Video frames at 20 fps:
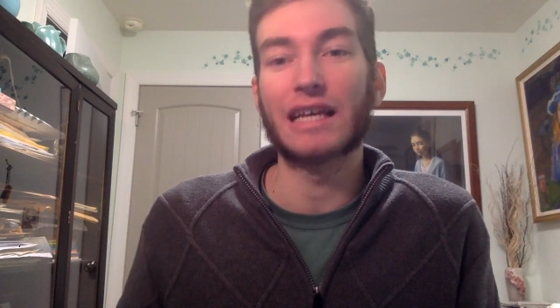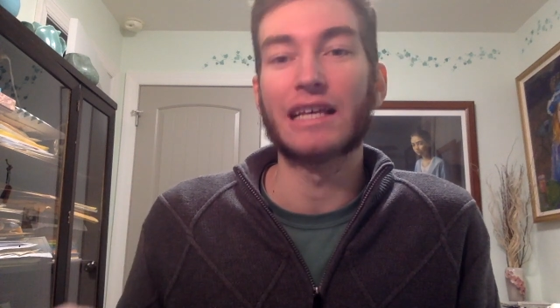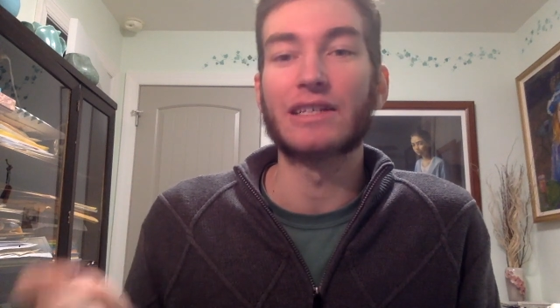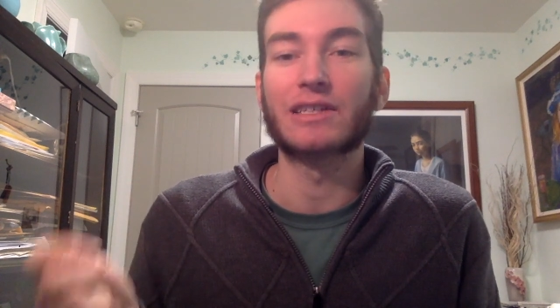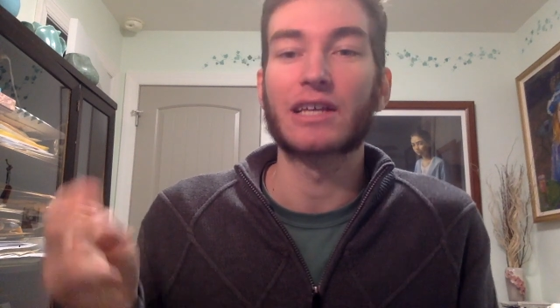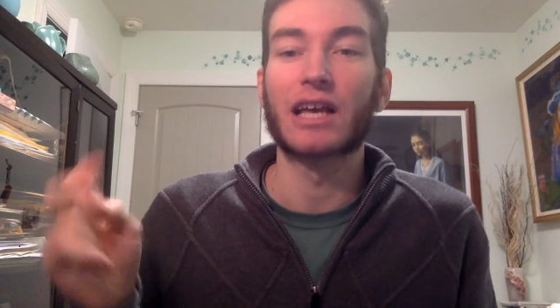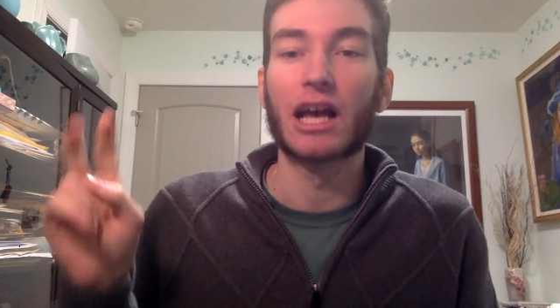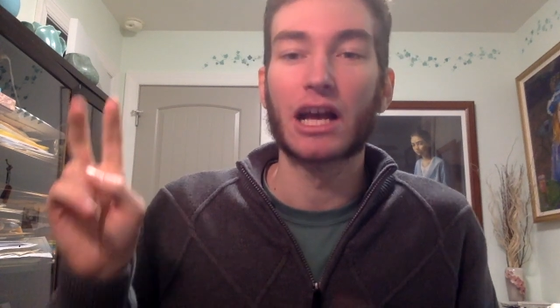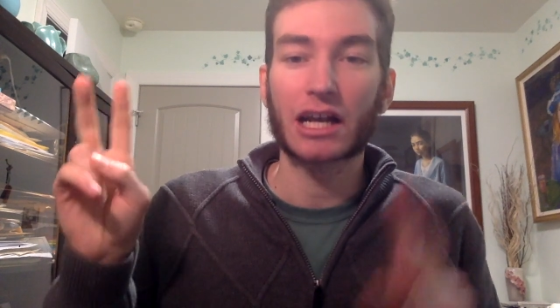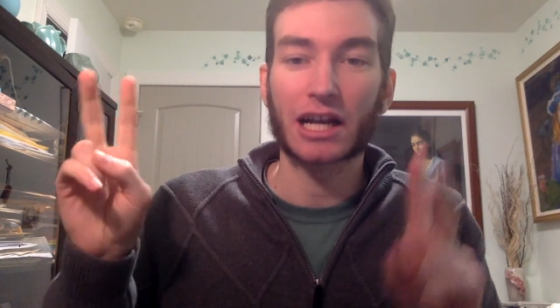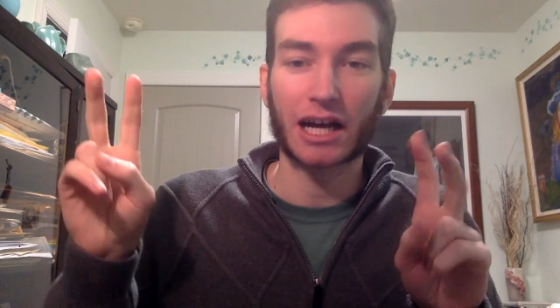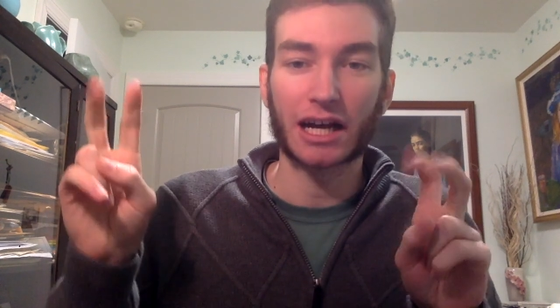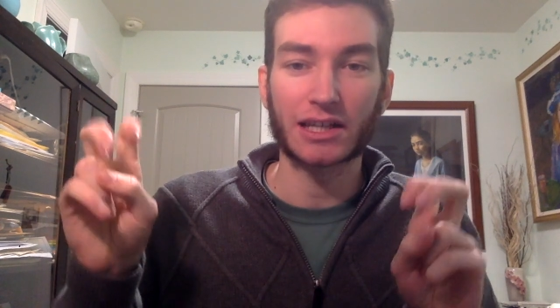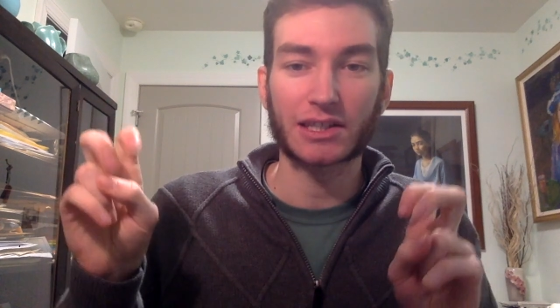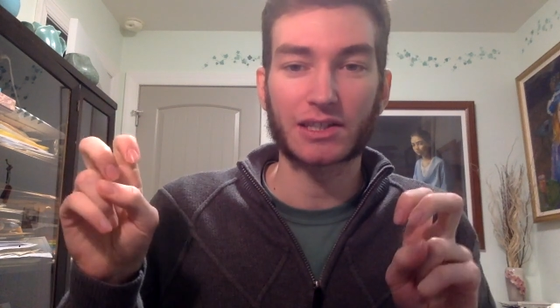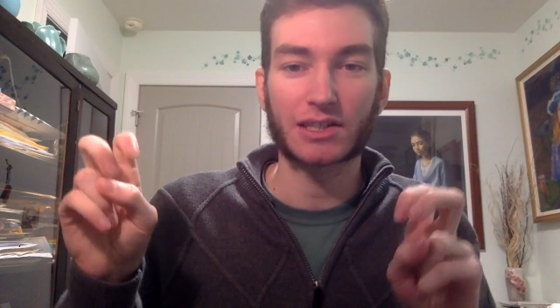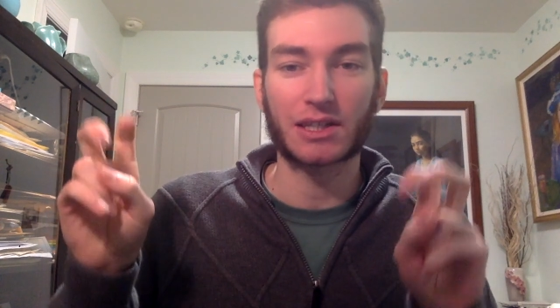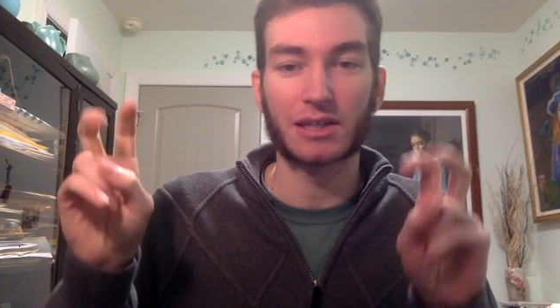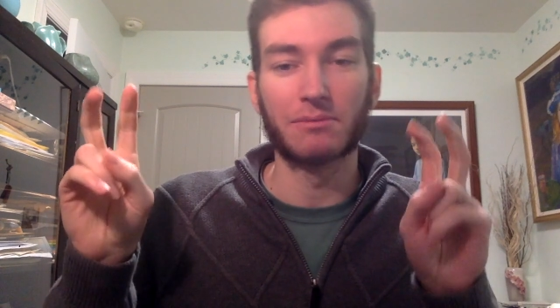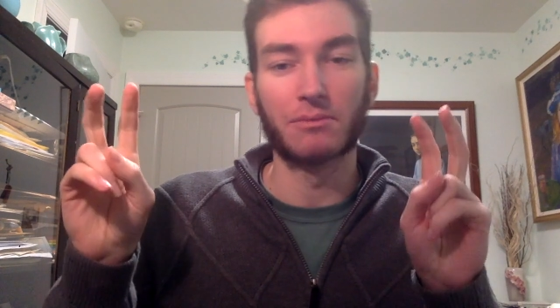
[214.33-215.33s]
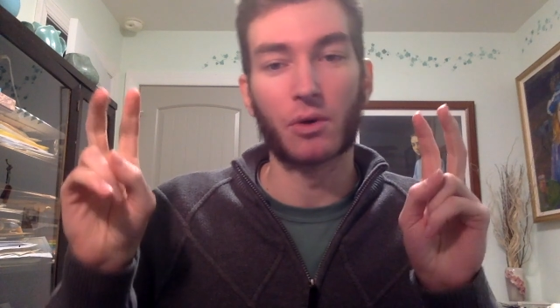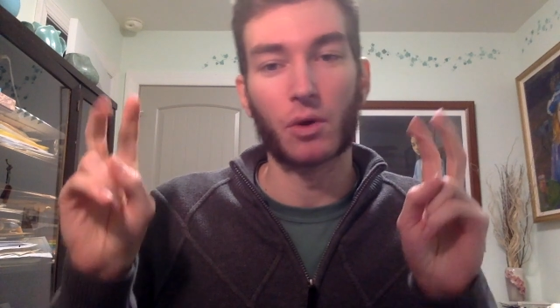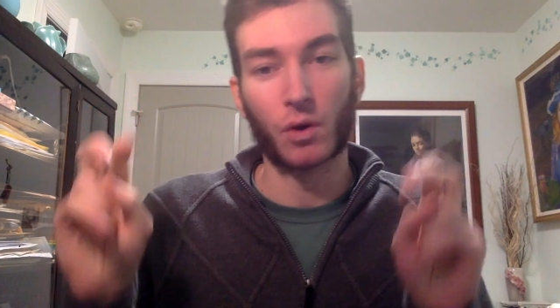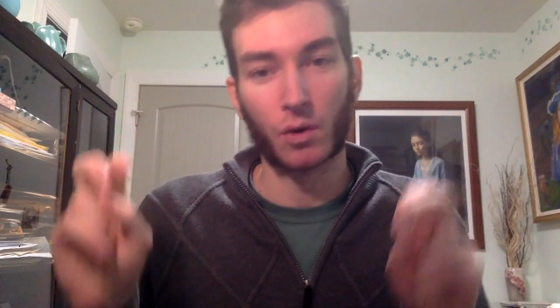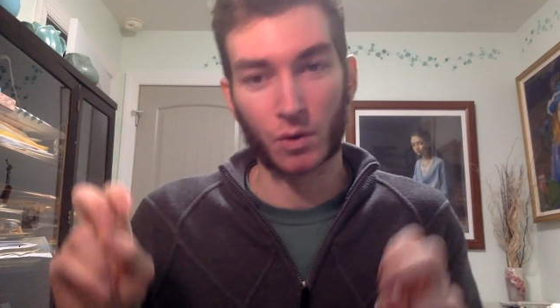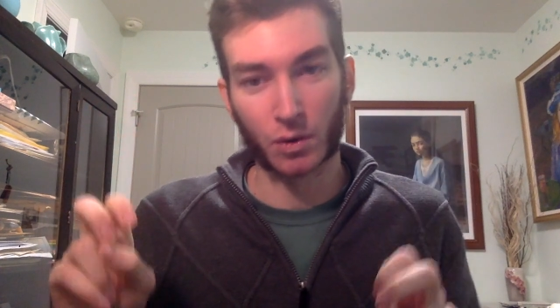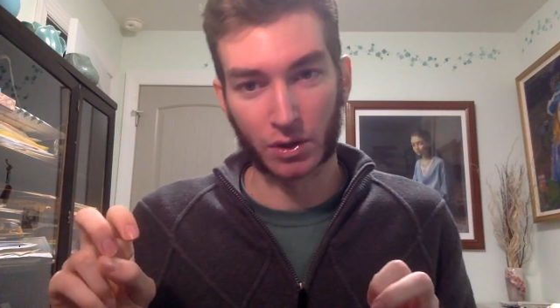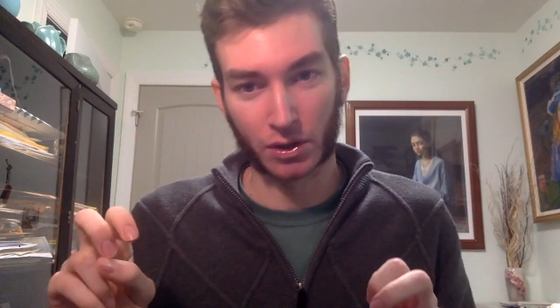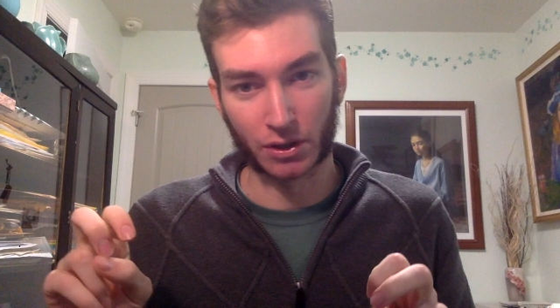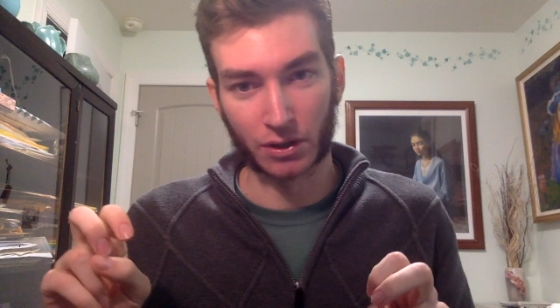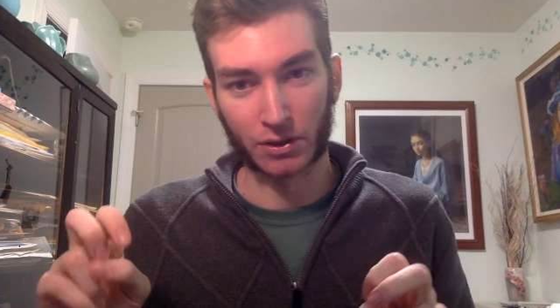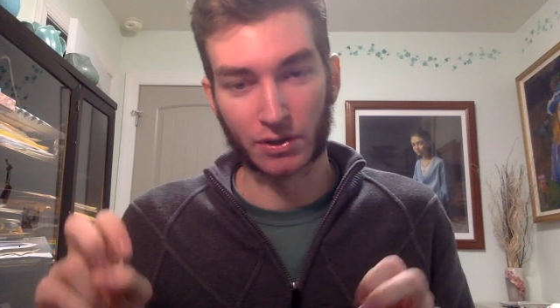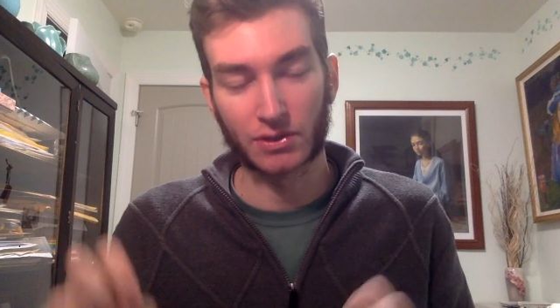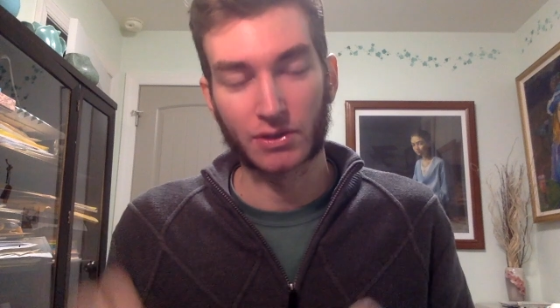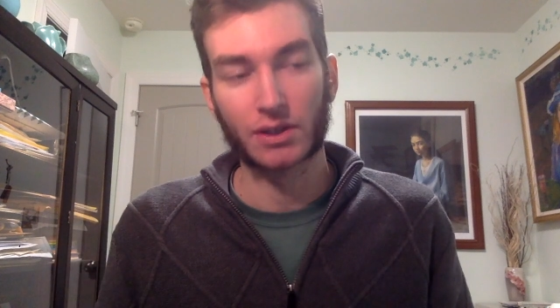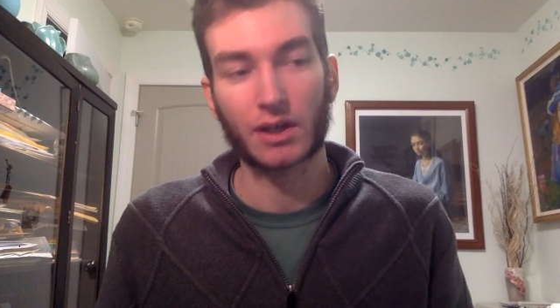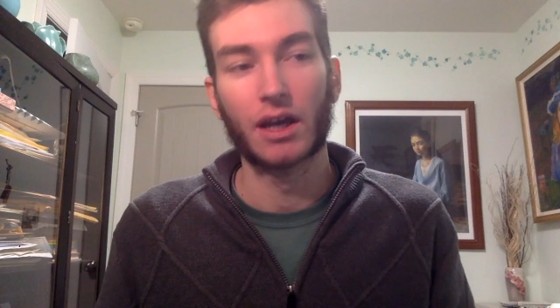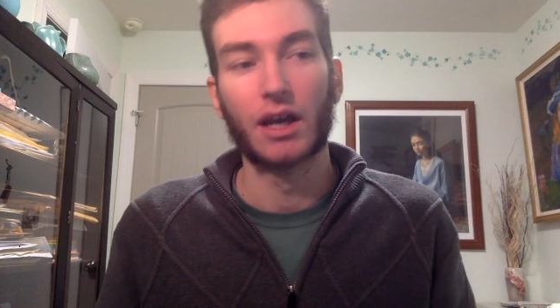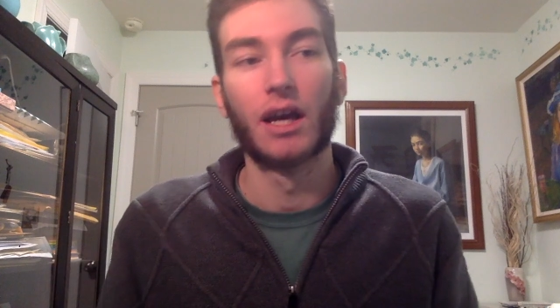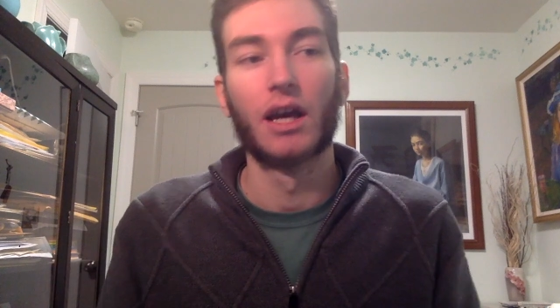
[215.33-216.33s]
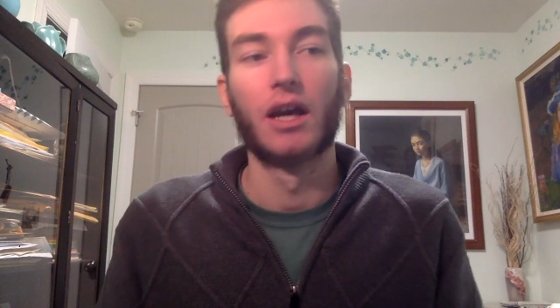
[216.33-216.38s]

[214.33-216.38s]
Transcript: is custom orders.